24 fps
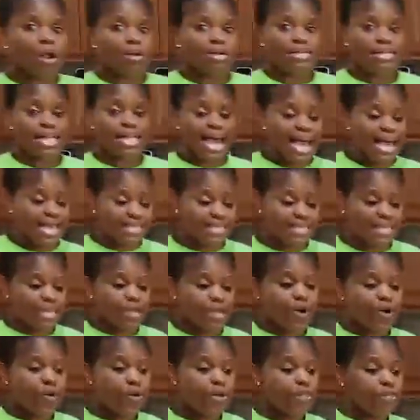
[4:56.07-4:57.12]
glass can
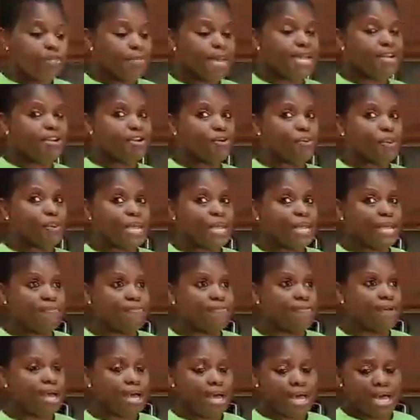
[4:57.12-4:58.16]
go in the
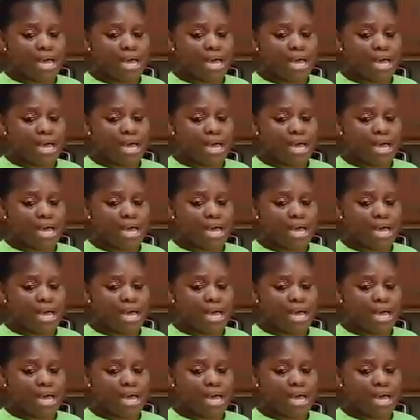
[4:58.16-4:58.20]
microwave